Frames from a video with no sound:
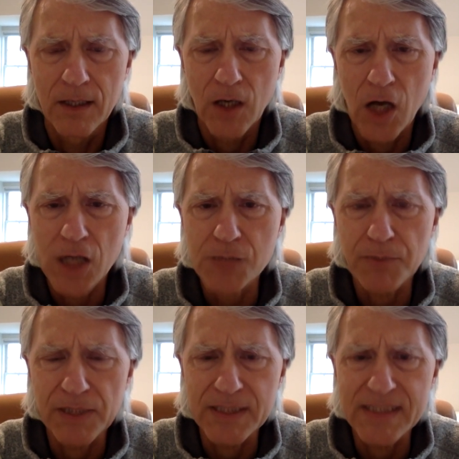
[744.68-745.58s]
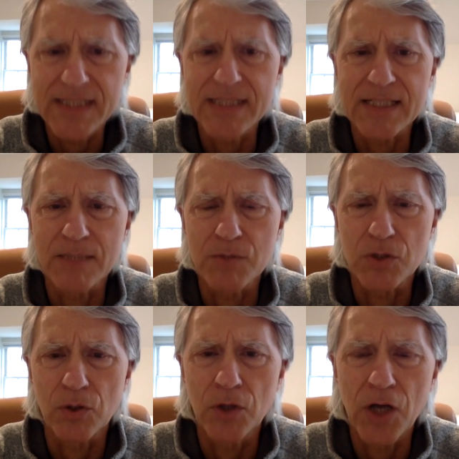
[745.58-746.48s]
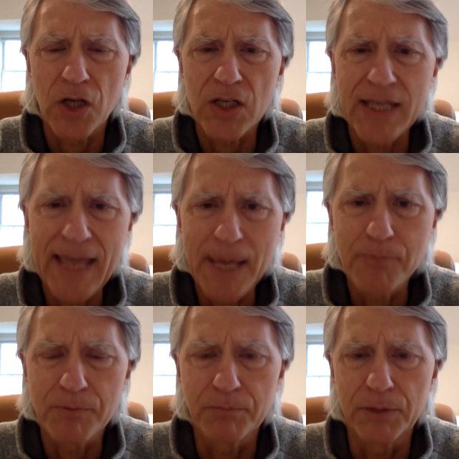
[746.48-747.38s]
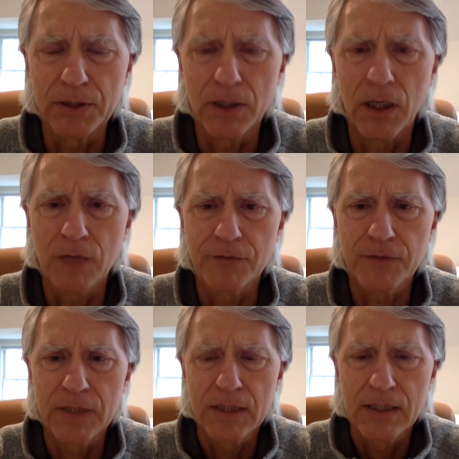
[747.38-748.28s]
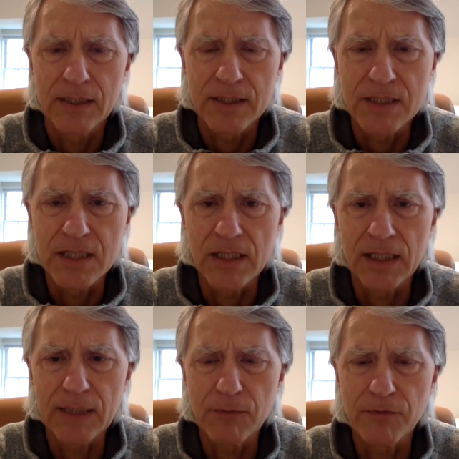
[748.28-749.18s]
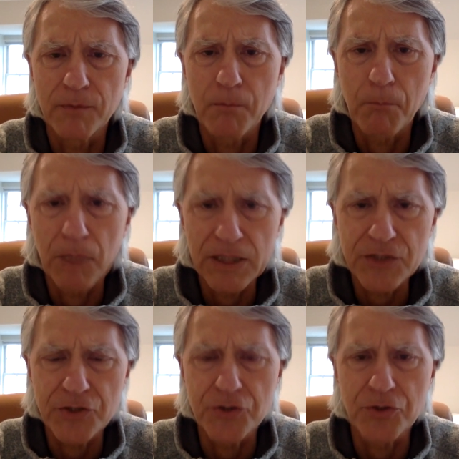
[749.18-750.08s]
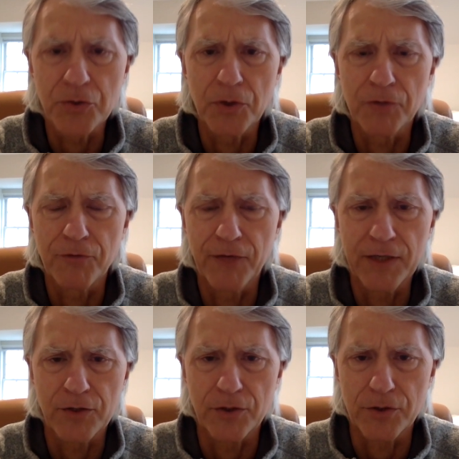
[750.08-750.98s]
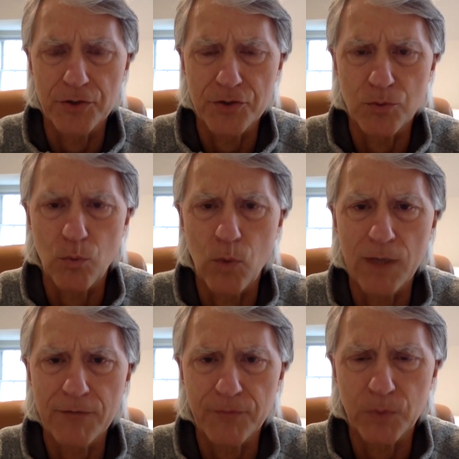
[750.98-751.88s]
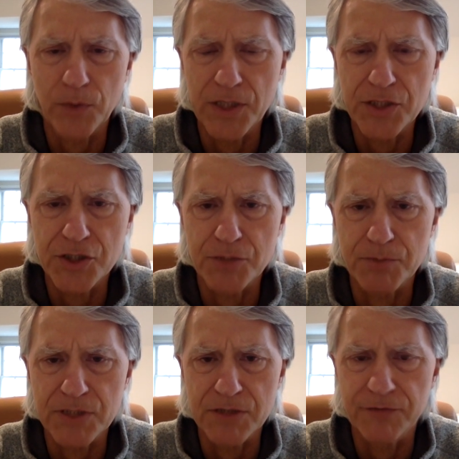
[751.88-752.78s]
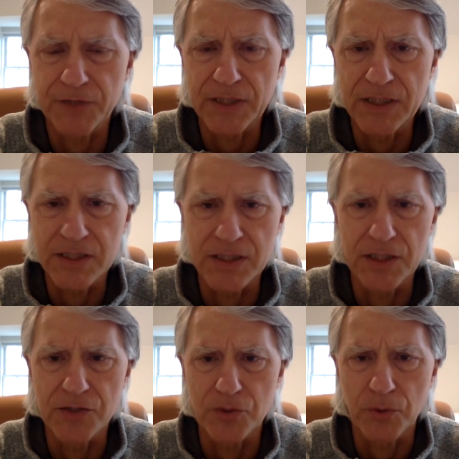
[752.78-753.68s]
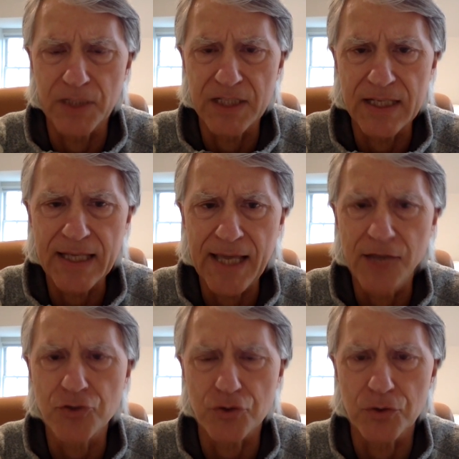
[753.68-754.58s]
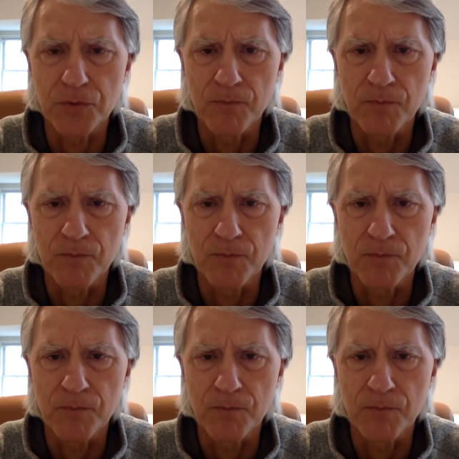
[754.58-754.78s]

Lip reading: hospital systems are not capable of dealing with a multitude of vendors, one for each specific disease or indication.